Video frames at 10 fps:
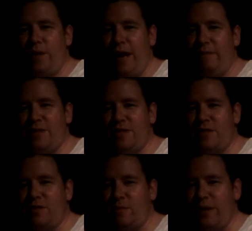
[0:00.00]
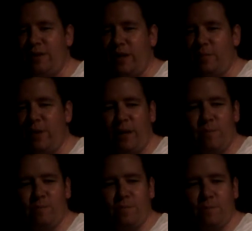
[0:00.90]
they have this system that you could pick
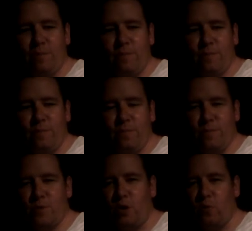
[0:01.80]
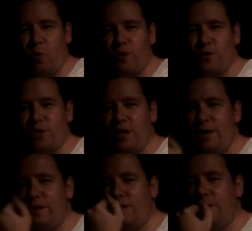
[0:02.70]
up certain words you
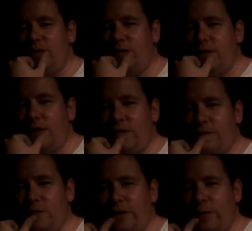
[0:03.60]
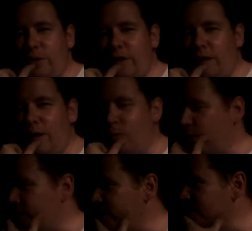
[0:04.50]
say. I'm trying to think what the hell that
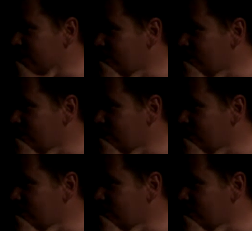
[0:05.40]
word is.